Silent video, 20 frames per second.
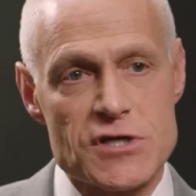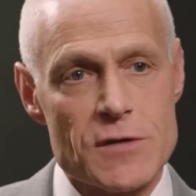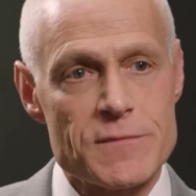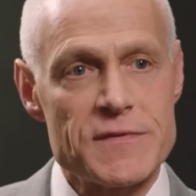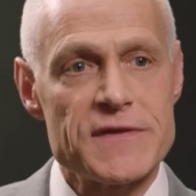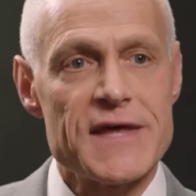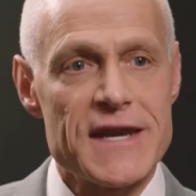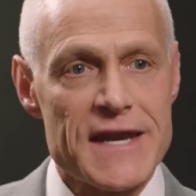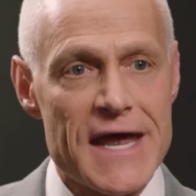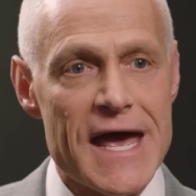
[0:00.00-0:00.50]

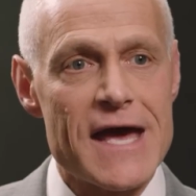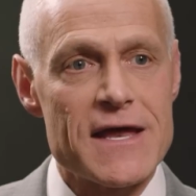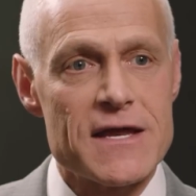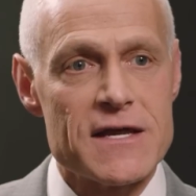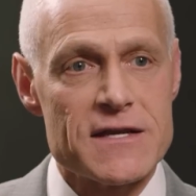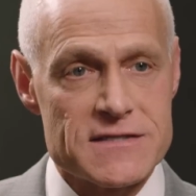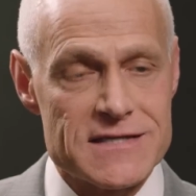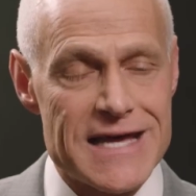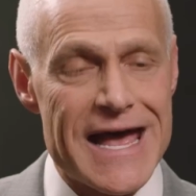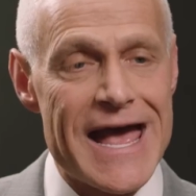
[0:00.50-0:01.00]
something that
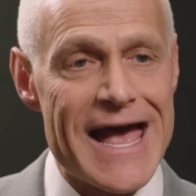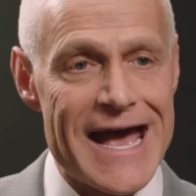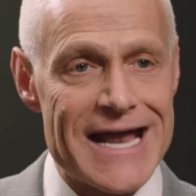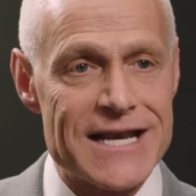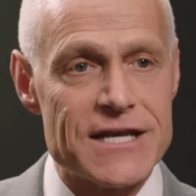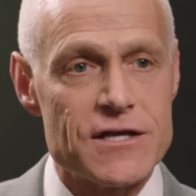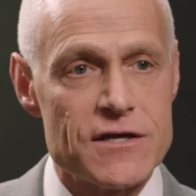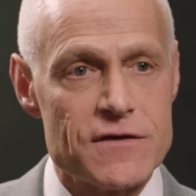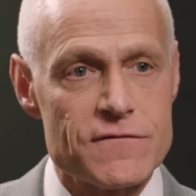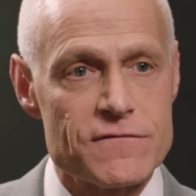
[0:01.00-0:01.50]
is
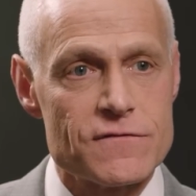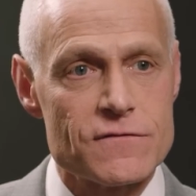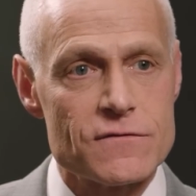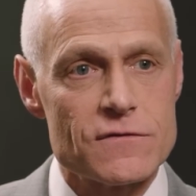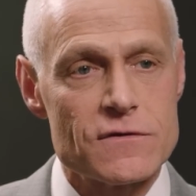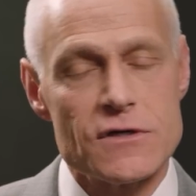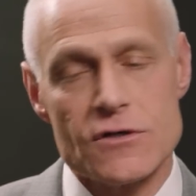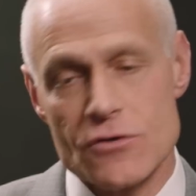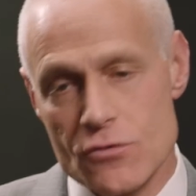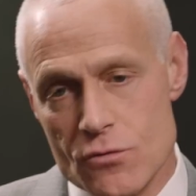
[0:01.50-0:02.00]
additive,
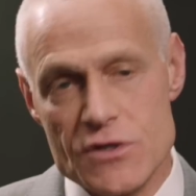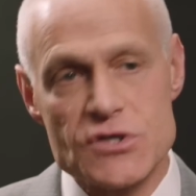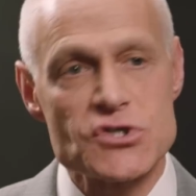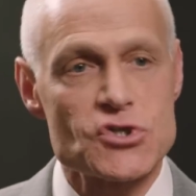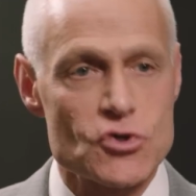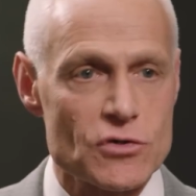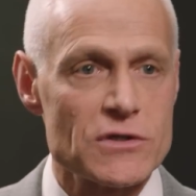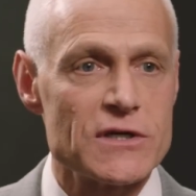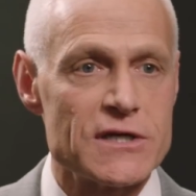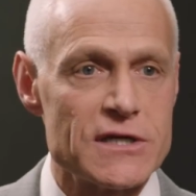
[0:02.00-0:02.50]
you know, we
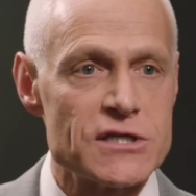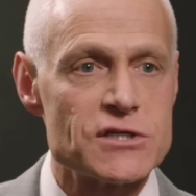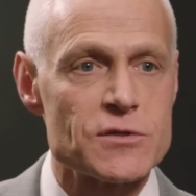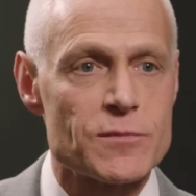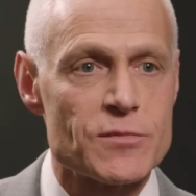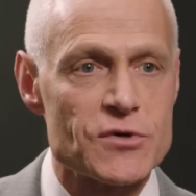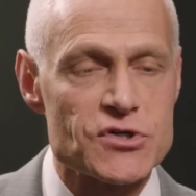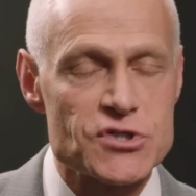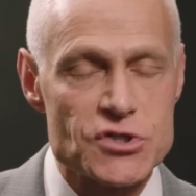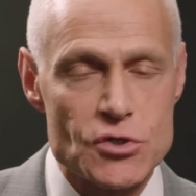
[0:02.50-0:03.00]
certainly need to
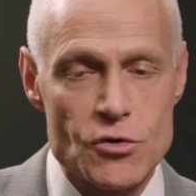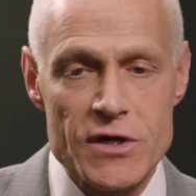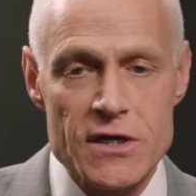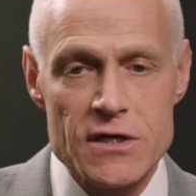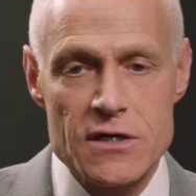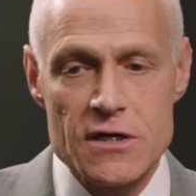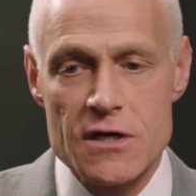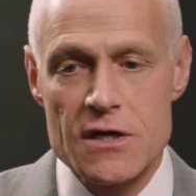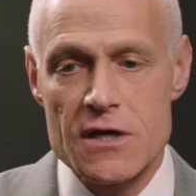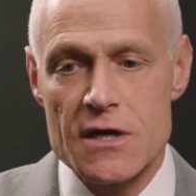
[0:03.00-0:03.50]
pursue it.
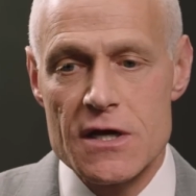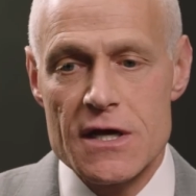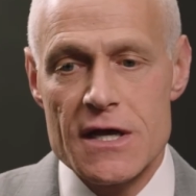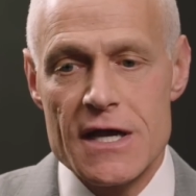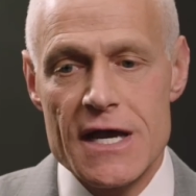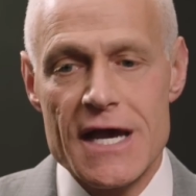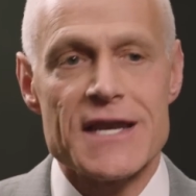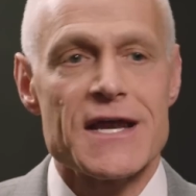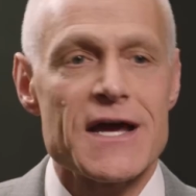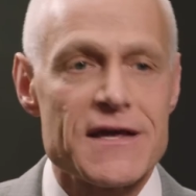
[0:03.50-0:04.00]

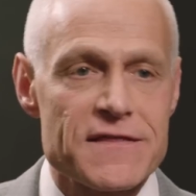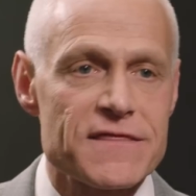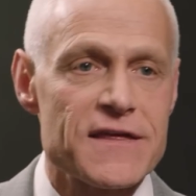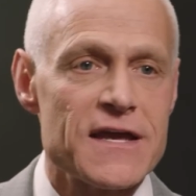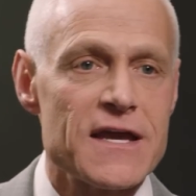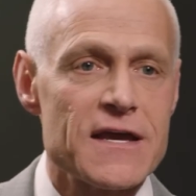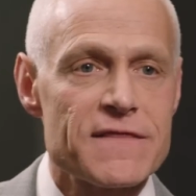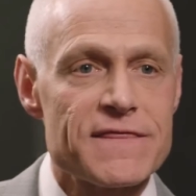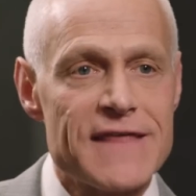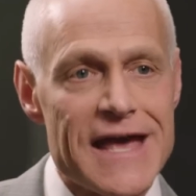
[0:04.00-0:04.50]
And I
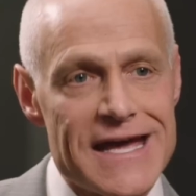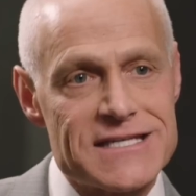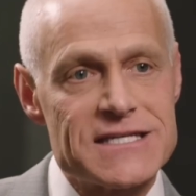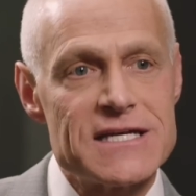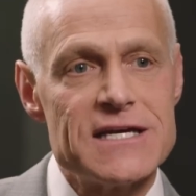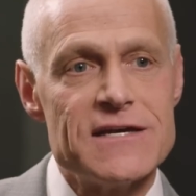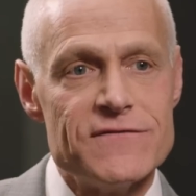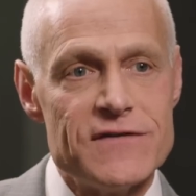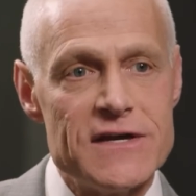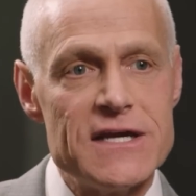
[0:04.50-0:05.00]
think that
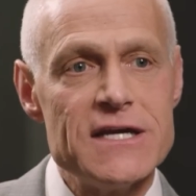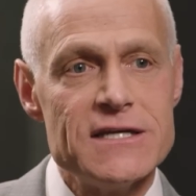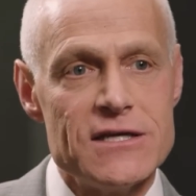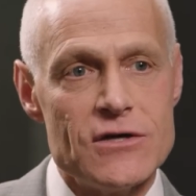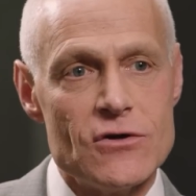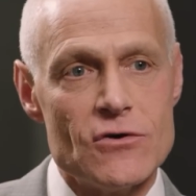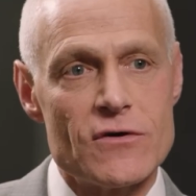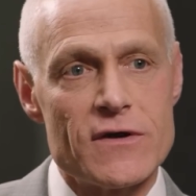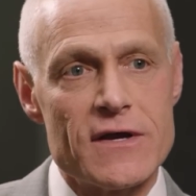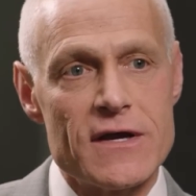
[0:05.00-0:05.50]
TV
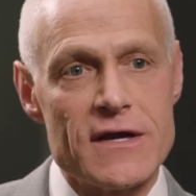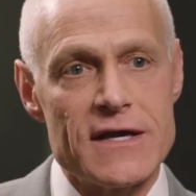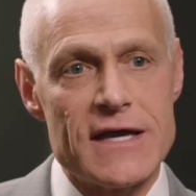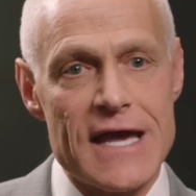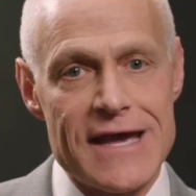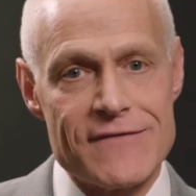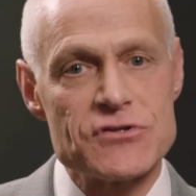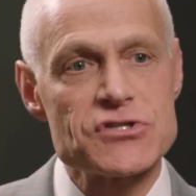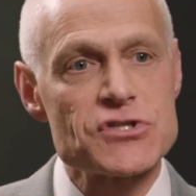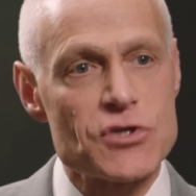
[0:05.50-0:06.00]
deal
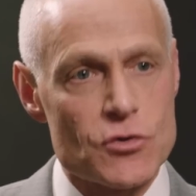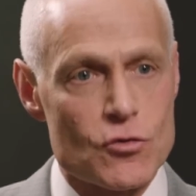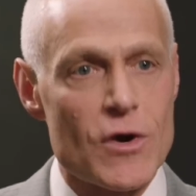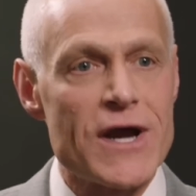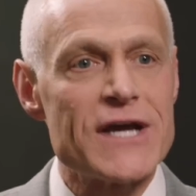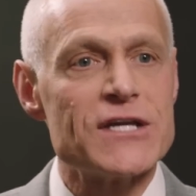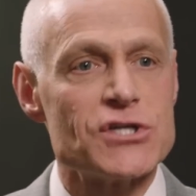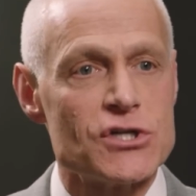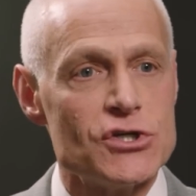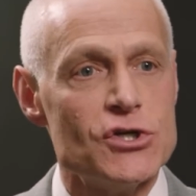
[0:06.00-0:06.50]
gave us the
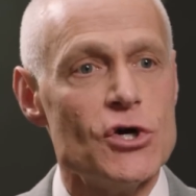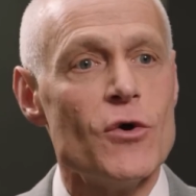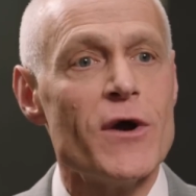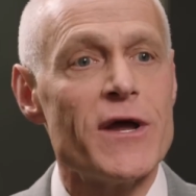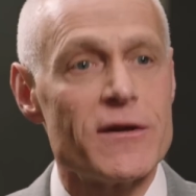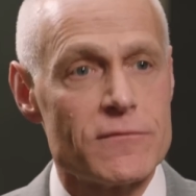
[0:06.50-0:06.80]
right to do